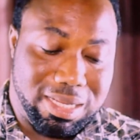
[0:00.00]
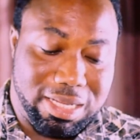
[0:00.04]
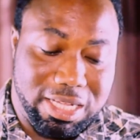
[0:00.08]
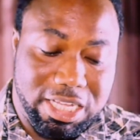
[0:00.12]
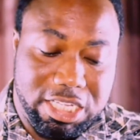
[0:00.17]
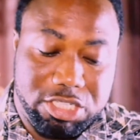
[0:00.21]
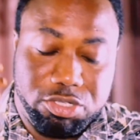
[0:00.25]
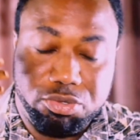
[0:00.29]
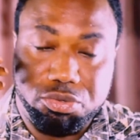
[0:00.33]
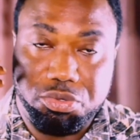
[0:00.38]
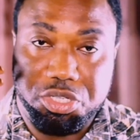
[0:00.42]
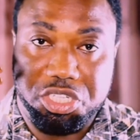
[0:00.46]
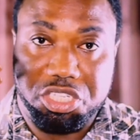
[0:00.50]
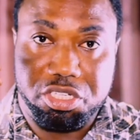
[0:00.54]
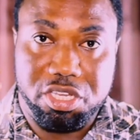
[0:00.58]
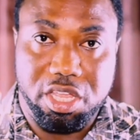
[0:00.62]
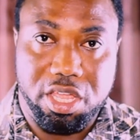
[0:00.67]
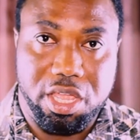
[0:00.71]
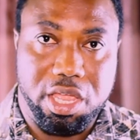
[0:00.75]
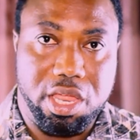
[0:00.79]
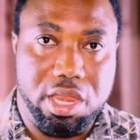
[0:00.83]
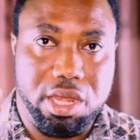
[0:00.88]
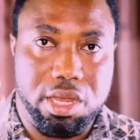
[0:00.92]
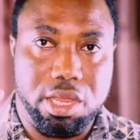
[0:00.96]
is
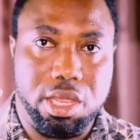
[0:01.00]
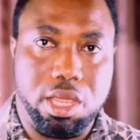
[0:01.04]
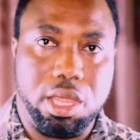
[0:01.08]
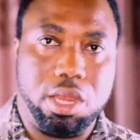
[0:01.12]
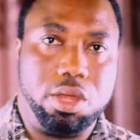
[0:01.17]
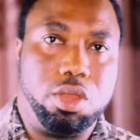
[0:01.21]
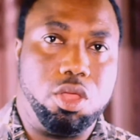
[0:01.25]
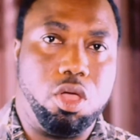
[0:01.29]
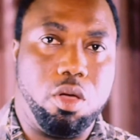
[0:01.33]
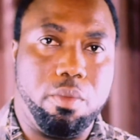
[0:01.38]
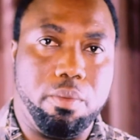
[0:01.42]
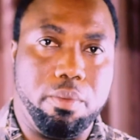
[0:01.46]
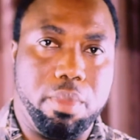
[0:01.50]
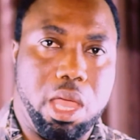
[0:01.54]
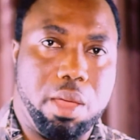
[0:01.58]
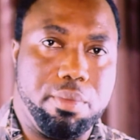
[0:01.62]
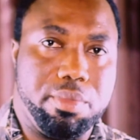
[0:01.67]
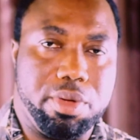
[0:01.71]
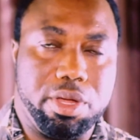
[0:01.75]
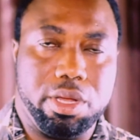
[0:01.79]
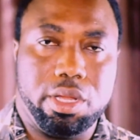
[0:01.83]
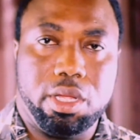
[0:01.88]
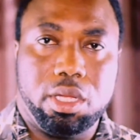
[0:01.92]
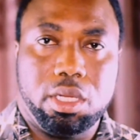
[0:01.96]
retained in your
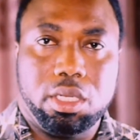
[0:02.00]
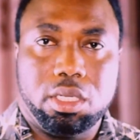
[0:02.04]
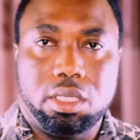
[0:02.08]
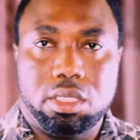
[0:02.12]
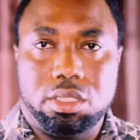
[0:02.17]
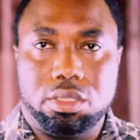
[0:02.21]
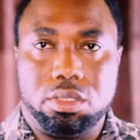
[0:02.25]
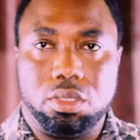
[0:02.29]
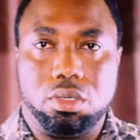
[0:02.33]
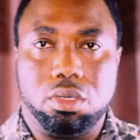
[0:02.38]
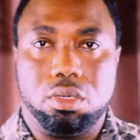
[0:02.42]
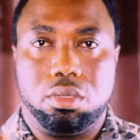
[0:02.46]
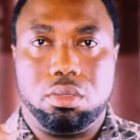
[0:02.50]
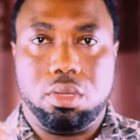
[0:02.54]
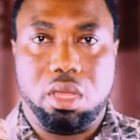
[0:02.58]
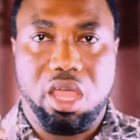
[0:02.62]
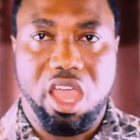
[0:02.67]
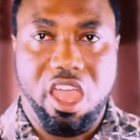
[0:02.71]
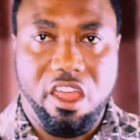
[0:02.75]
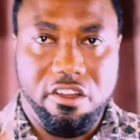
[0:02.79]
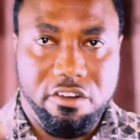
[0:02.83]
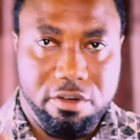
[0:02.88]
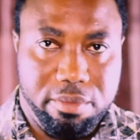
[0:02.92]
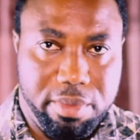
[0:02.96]
memory? So
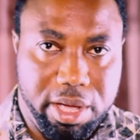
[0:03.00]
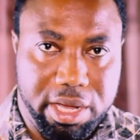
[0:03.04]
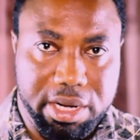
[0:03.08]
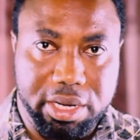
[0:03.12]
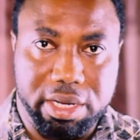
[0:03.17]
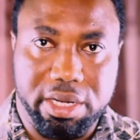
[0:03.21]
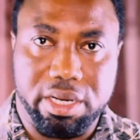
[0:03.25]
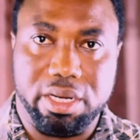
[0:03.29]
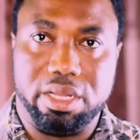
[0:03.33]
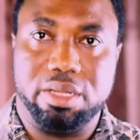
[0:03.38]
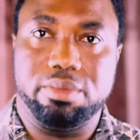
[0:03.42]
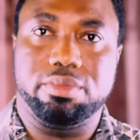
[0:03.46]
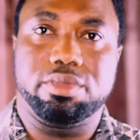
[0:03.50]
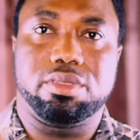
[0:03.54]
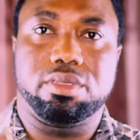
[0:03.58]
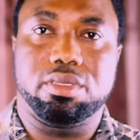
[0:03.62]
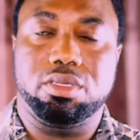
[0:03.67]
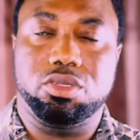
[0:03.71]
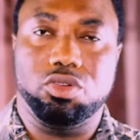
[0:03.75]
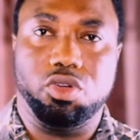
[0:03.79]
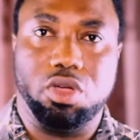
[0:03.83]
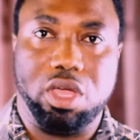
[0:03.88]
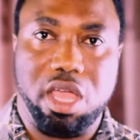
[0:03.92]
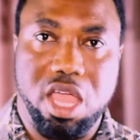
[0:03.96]
everybody claims,
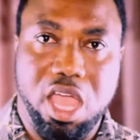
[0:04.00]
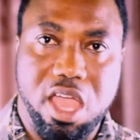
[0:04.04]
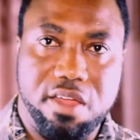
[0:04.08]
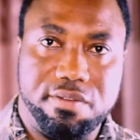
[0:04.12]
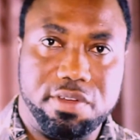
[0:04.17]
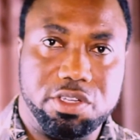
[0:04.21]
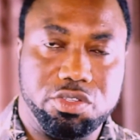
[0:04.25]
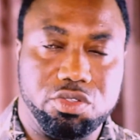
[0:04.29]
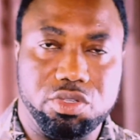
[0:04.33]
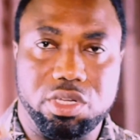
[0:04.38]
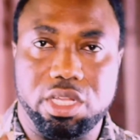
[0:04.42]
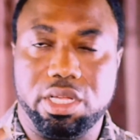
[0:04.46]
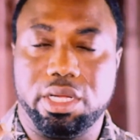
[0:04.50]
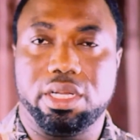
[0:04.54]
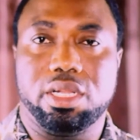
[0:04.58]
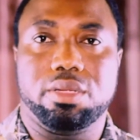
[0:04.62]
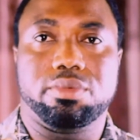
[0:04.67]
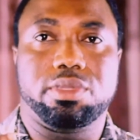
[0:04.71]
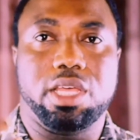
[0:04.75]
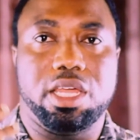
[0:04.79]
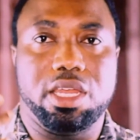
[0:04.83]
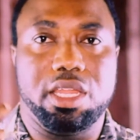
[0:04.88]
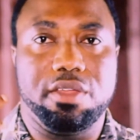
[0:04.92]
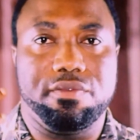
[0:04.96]
every student
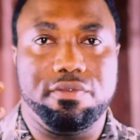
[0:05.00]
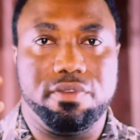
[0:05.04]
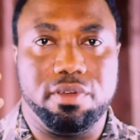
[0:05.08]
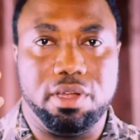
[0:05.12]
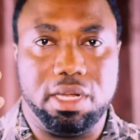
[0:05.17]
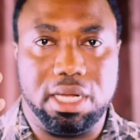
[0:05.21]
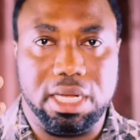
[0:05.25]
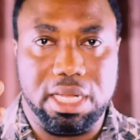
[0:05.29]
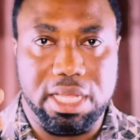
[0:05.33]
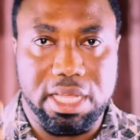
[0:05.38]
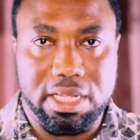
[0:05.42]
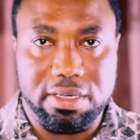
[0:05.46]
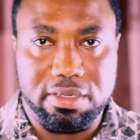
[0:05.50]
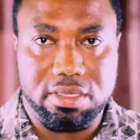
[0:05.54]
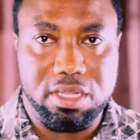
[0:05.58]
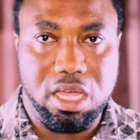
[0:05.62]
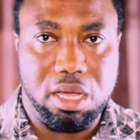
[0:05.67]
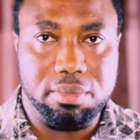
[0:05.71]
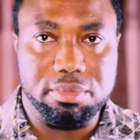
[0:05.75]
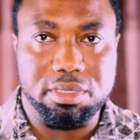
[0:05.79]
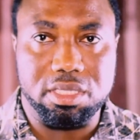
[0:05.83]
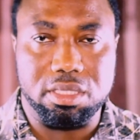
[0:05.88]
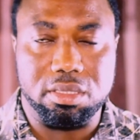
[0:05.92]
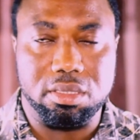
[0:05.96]
claims that they've learned
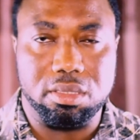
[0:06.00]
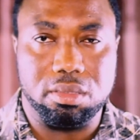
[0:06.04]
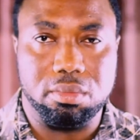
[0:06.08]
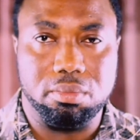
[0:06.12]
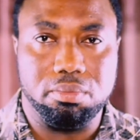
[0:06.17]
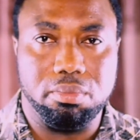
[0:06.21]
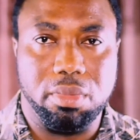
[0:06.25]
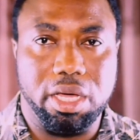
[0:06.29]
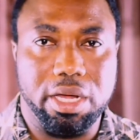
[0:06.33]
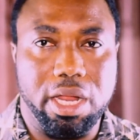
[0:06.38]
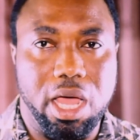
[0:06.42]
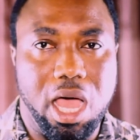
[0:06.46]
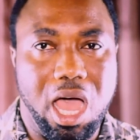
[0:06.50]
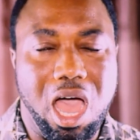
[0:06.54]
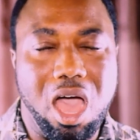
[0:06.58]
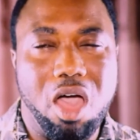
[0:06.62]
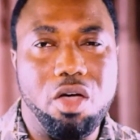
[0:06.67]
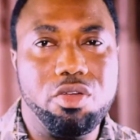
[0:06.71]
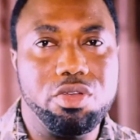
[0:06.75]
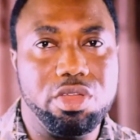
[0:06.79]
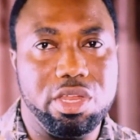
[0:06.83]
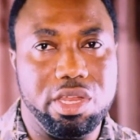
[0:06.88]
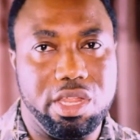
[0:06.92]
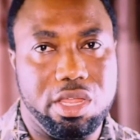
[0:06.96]
something, but
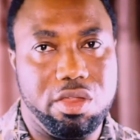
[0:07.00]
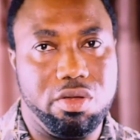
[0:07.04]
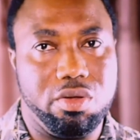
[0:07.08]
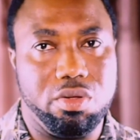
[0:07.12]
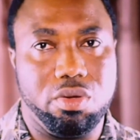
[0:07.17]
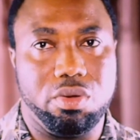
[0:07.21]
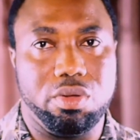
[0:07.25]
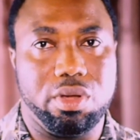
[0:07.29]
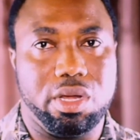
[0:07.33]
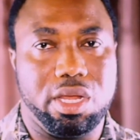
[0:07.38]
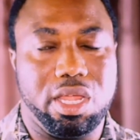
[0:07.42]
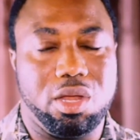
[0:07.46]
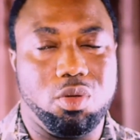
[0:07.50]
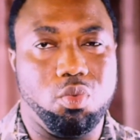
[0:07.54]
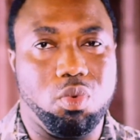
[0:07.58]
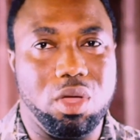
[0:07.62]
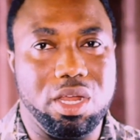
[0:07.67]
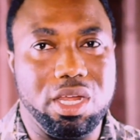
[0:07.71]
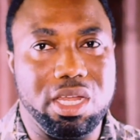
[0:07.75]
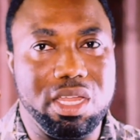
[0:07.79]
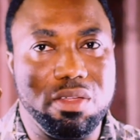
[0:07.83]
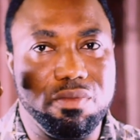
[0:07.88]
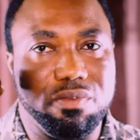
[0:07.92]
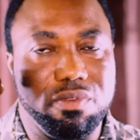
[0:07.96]
how do they know that
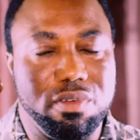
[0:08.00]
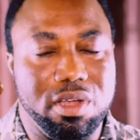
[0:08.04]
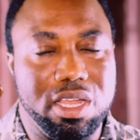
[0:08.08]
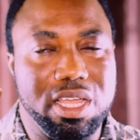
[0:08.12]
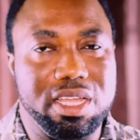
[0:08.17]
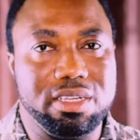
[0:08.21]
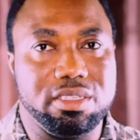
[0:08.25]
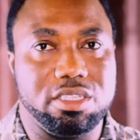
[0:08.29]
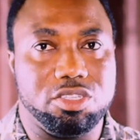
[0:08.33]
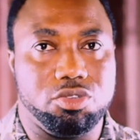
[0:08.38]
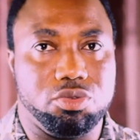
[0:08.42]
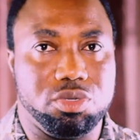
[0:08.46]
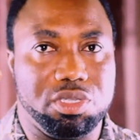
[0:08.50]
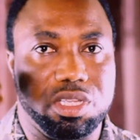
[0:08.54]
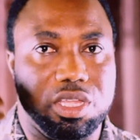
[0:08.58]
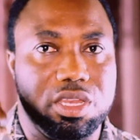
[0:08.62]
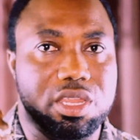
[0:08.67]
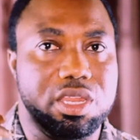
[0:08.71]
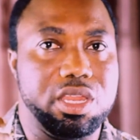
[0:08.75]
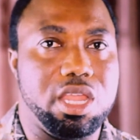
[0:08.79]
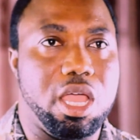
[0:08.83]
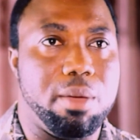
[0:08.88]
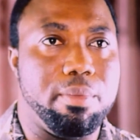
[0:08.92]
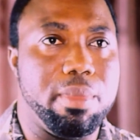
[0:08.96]
what they've learned is
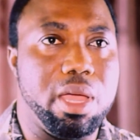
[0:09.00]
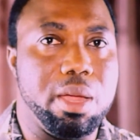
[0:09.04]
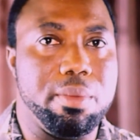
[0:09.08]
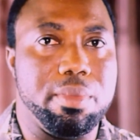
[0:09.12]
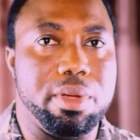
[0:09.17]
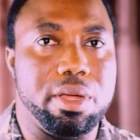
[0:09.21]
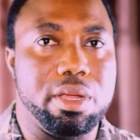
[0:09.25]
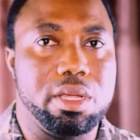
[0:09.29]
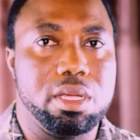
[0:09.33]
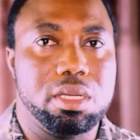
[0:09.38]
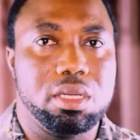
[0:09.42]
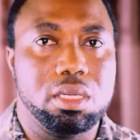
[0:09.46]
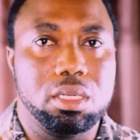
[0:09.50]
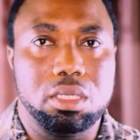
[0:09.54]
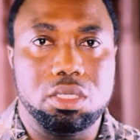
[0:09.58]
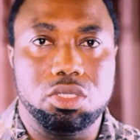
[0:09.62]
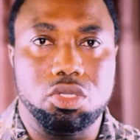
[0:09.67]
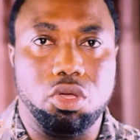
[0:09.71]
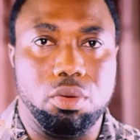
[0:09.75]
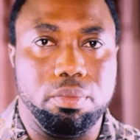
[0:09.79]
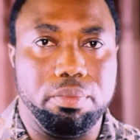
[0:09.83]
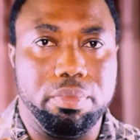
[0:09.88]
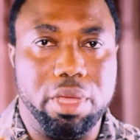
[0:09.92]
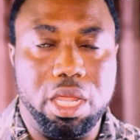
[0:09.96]
retained in their memory?
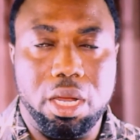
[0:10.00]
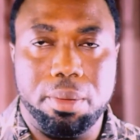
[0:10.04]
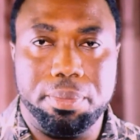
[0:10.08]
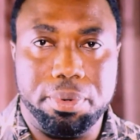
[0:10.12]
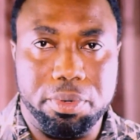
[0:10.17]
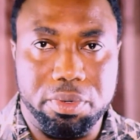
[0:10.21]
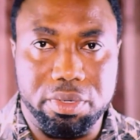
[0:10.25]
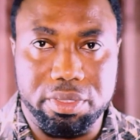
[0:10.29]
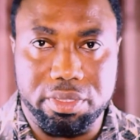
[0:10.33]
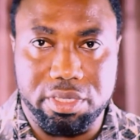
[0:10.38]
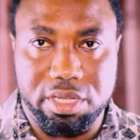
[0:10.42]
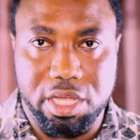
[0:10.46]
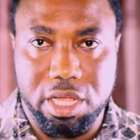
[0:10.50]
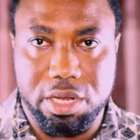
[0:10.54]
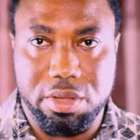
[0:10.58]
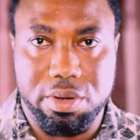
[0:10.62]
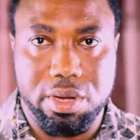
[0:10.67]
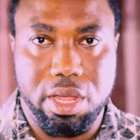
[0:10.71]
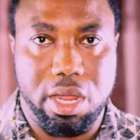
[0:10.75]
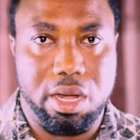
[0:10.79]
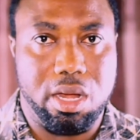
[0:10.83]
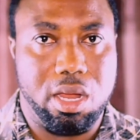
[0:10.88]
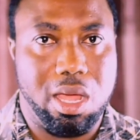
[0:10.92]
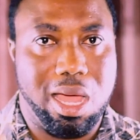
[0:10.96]
So many people will tell you
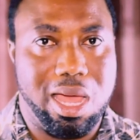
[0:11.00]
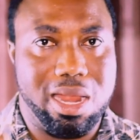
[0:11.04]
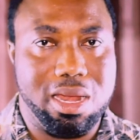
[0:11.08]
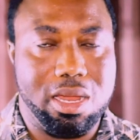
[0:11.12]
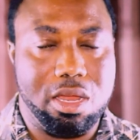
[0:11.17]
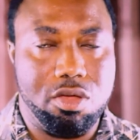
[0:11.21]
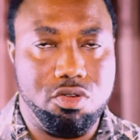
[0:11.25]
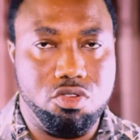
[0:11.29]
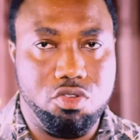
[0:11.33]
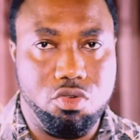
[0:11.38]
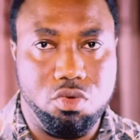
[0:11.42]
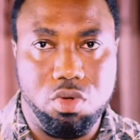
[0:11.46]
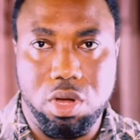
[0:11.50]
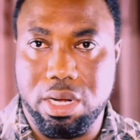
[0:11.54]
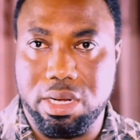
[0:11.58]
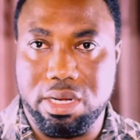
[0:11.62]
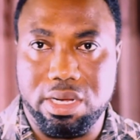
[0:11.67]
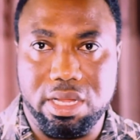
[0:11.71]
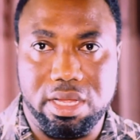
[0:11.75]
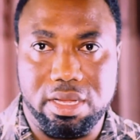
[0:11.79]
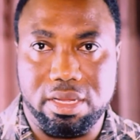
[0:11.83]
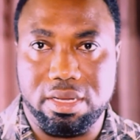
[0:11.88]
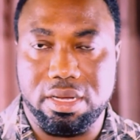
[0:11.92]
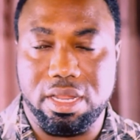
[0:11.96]
that I didn't do well
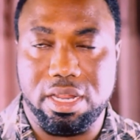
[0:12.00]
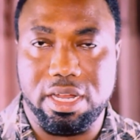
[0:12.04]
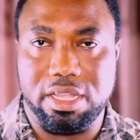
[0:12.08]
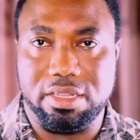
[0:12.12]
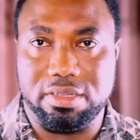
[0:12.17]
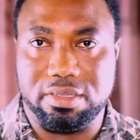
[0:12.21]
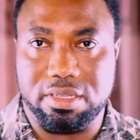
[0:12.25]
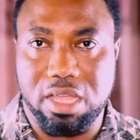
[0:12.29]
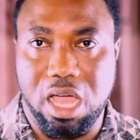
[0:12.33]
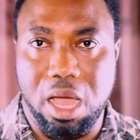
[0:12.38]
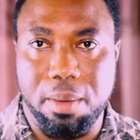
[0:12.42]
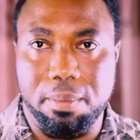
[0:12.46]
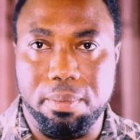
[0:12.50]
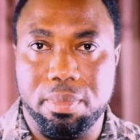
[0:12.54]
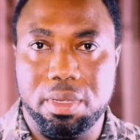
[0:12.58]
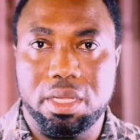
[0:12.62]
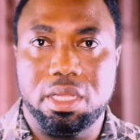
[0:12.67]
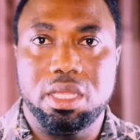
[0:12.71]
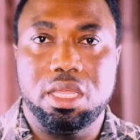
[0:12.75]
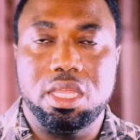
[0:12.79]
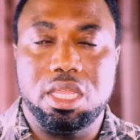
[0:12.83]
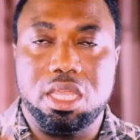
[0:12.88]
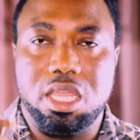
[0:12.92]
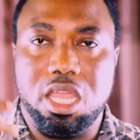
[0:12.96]
in an exam,
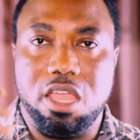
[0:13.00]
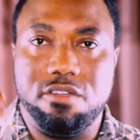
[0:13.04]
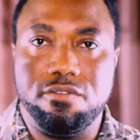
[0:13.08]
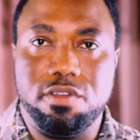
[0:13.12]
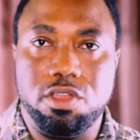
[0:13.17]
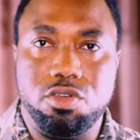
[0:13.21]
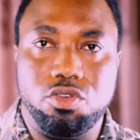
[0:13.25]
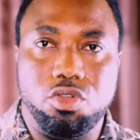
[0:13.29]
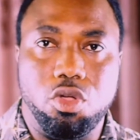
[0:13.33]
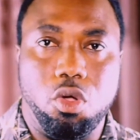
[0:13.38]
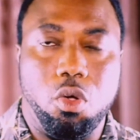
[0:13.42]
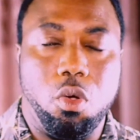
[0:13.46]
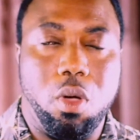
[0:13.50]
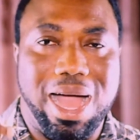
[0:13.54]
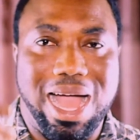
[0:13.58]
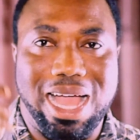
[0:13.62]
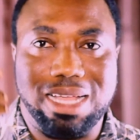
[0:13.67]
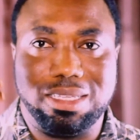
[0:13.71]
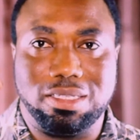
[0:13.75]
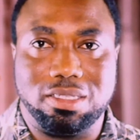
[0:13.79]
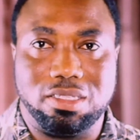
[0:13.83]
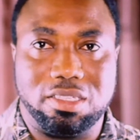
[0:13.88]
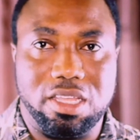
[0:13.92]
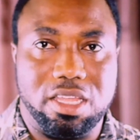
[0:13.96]
even though
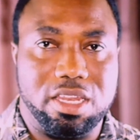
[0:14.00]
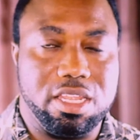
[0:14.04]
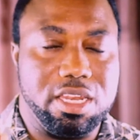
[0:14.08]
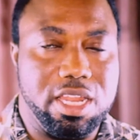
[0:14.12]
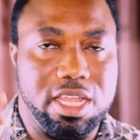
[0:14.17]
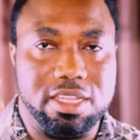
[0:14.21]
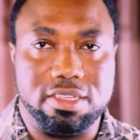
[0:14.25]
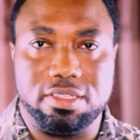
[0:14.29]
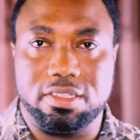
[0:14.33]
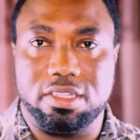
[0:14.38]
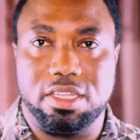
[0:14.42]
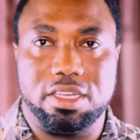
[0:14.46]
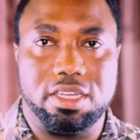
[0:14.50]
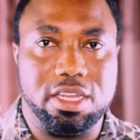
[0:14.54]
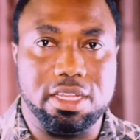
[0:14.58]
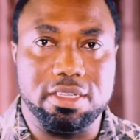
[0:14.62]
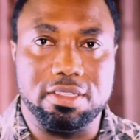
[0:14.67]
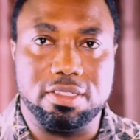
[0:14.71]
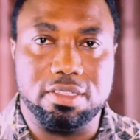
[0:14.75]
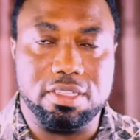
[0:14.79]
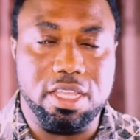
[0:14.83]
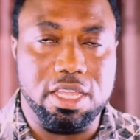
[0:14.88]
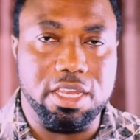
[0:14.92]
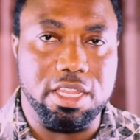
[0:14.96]
I studied and studied
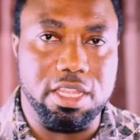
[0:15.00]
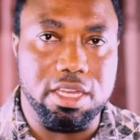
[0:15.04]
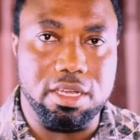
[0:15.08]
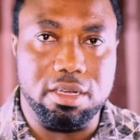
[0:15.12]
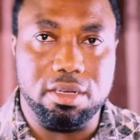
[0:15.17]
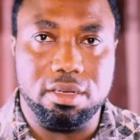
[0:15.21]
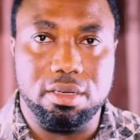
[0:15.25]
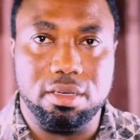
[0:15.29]
and studied.